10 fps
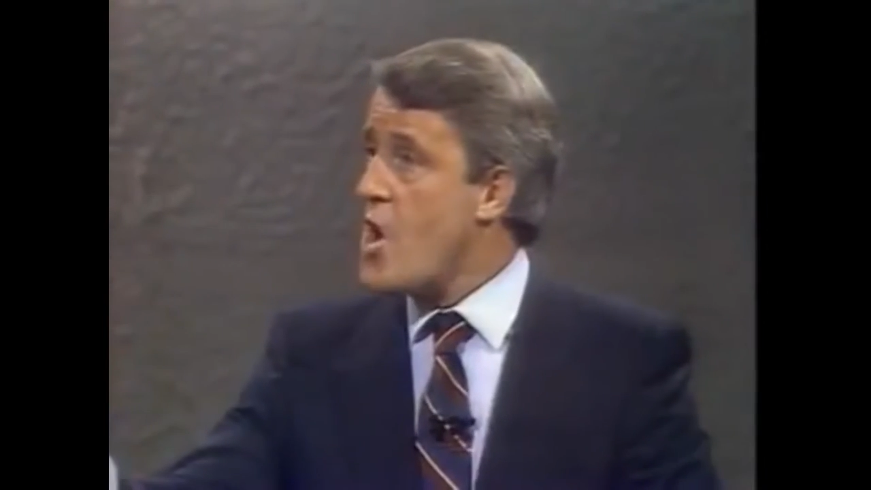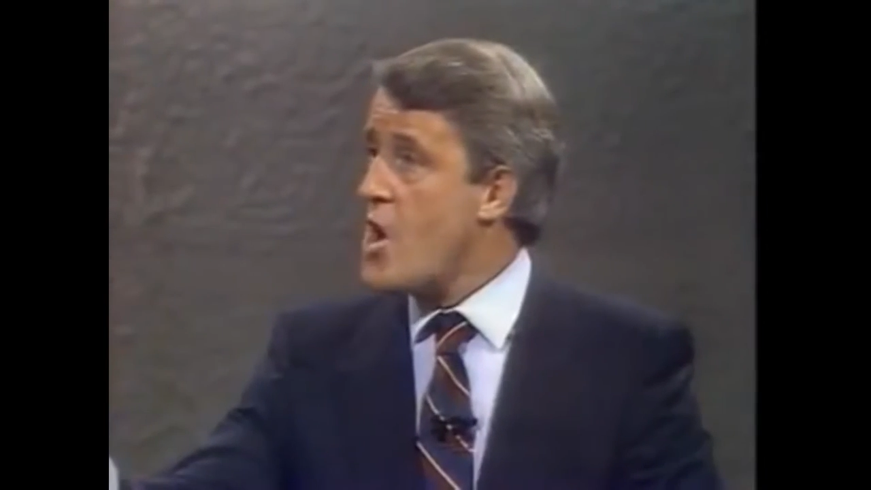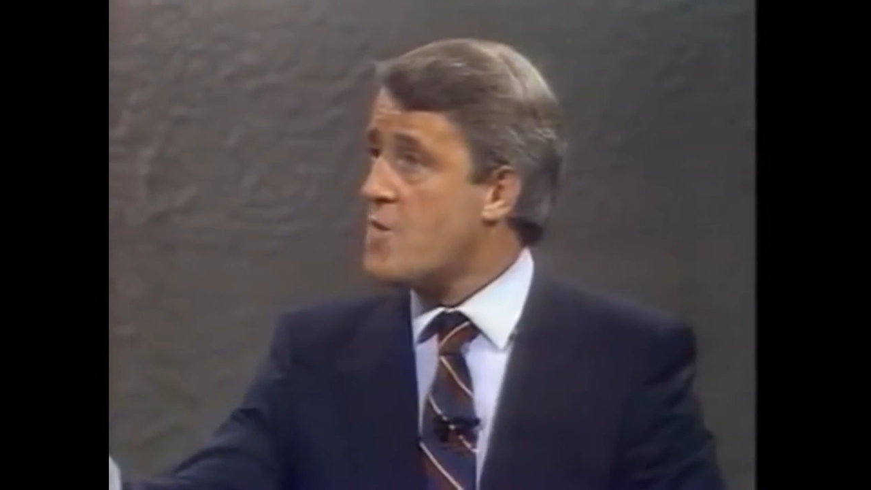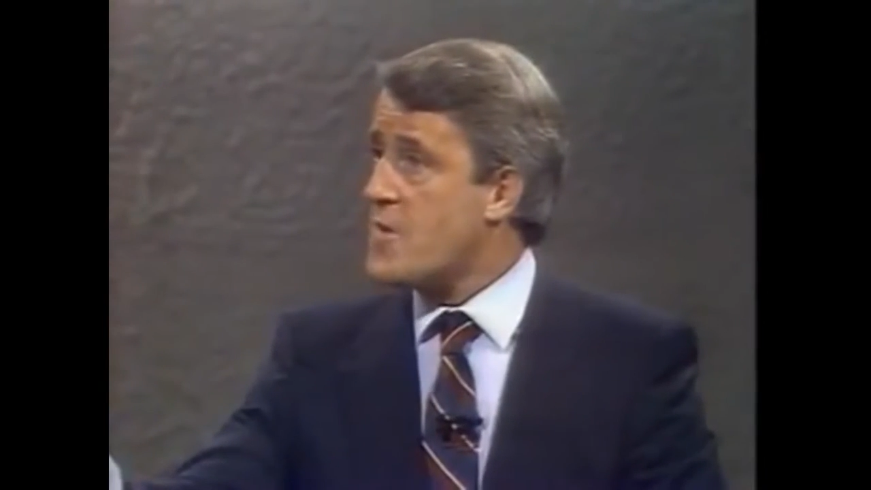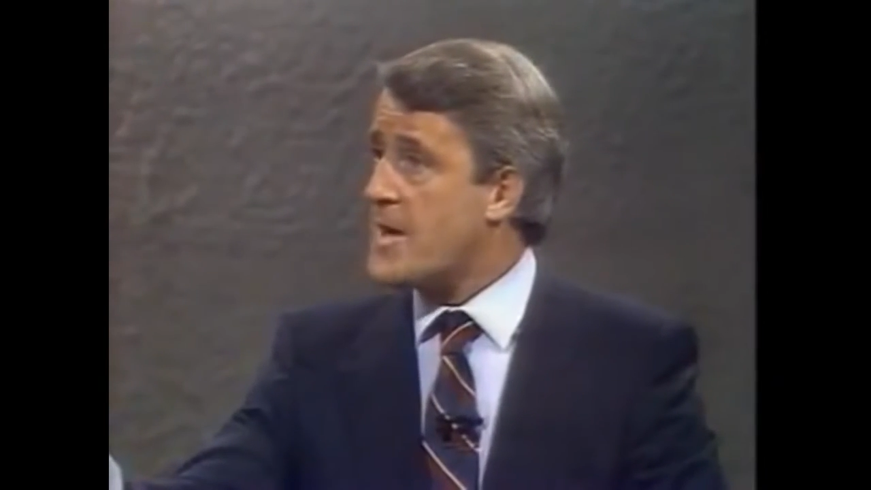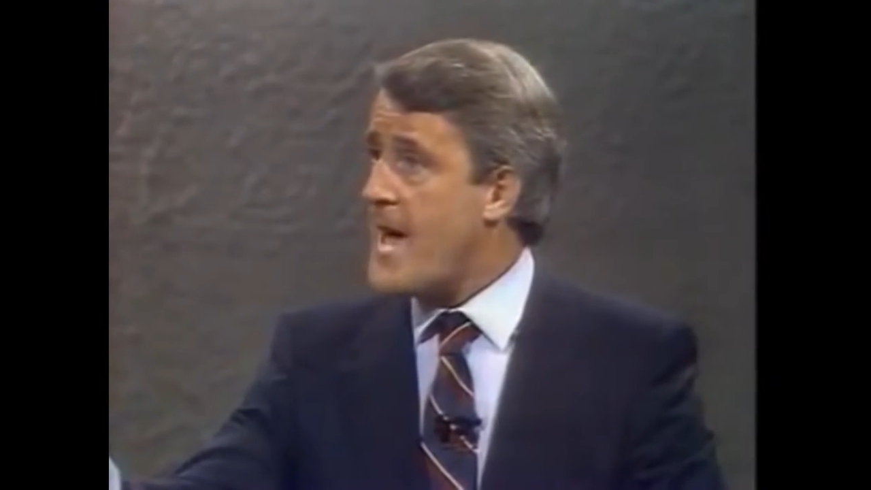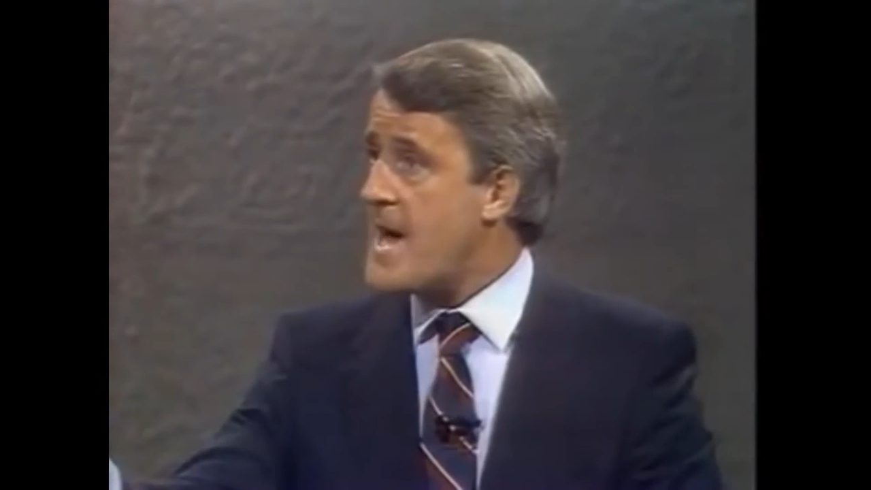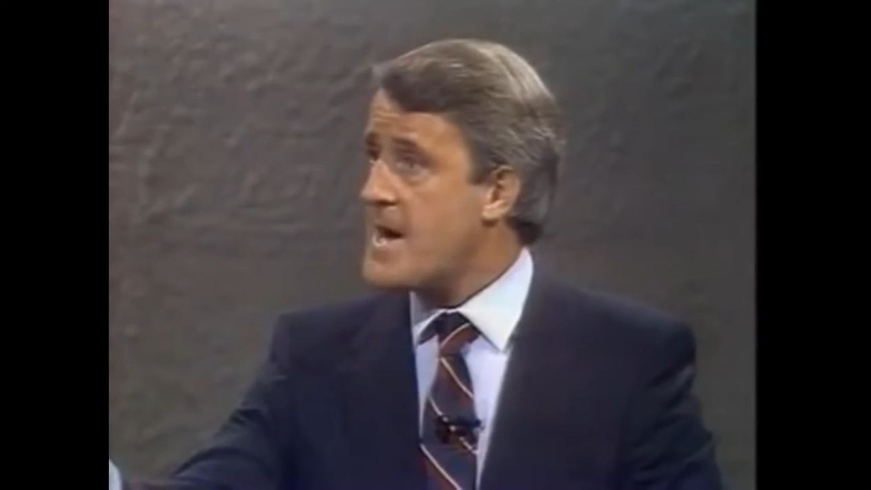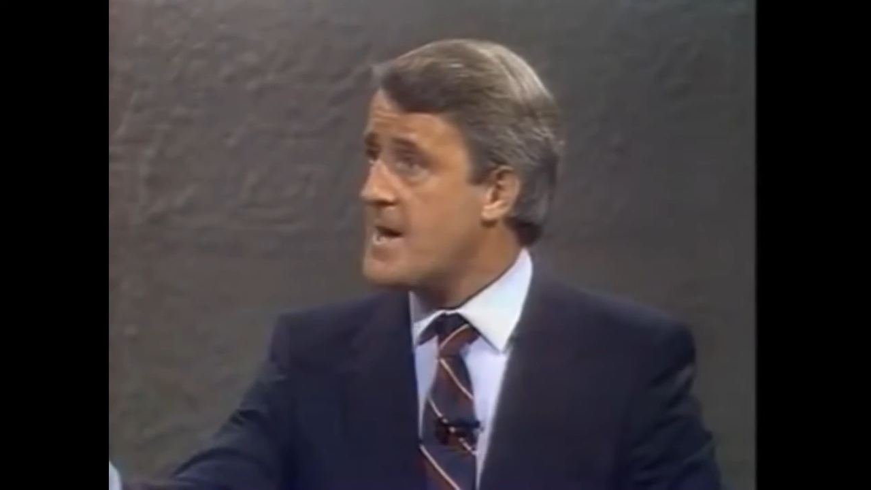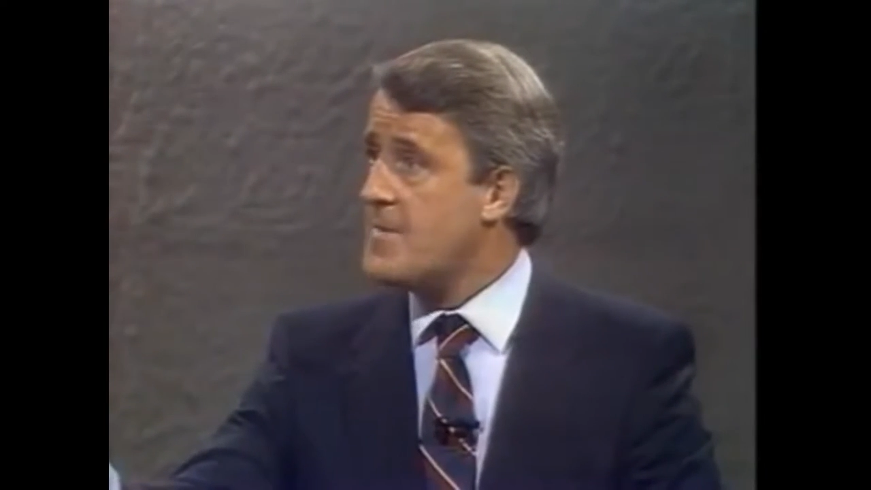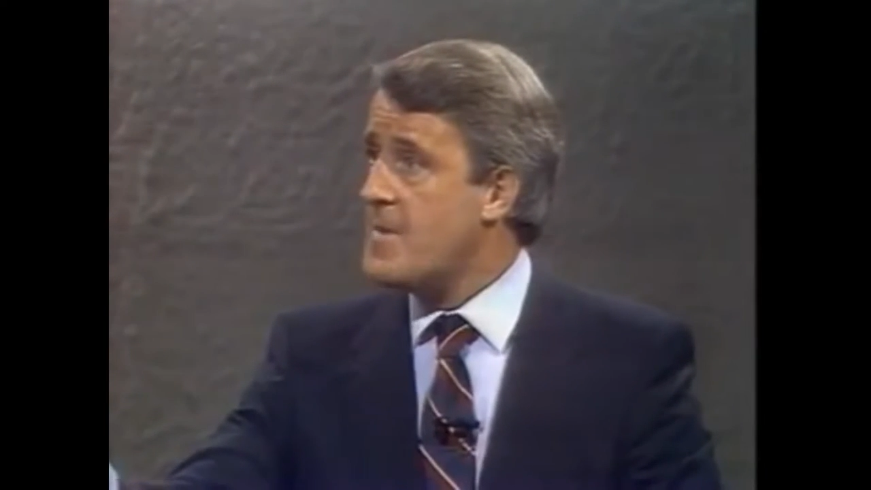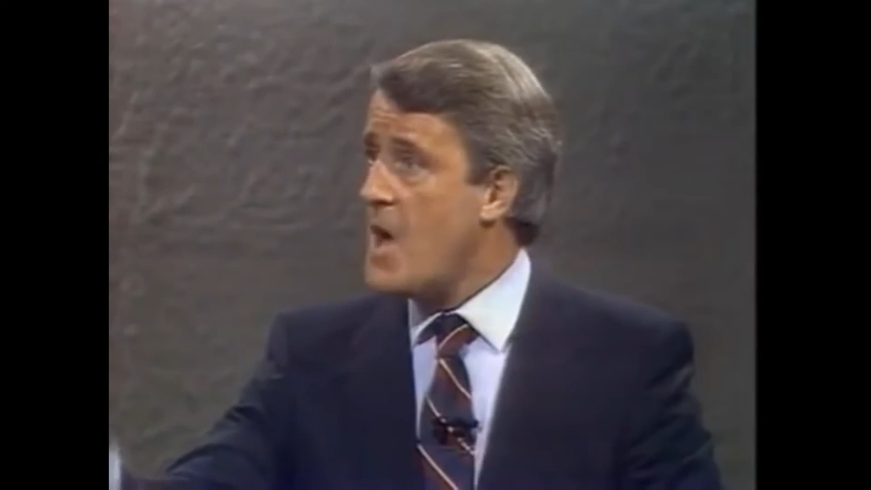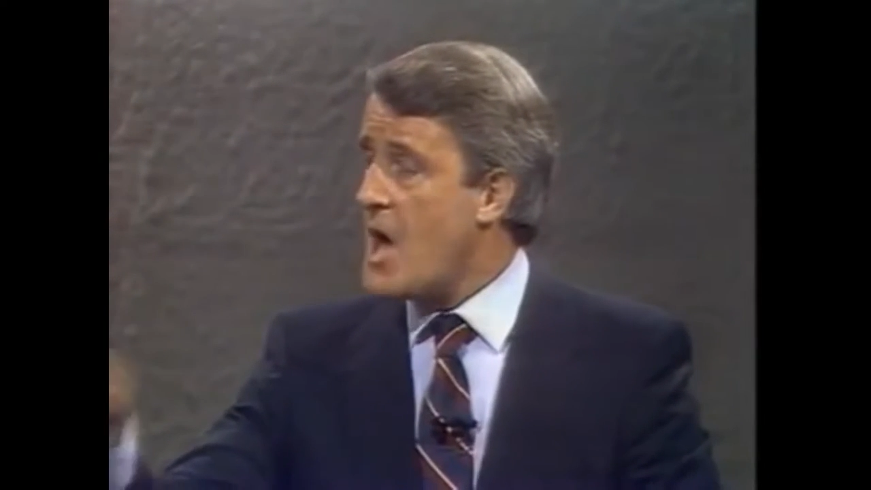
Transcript: wrong for Canada.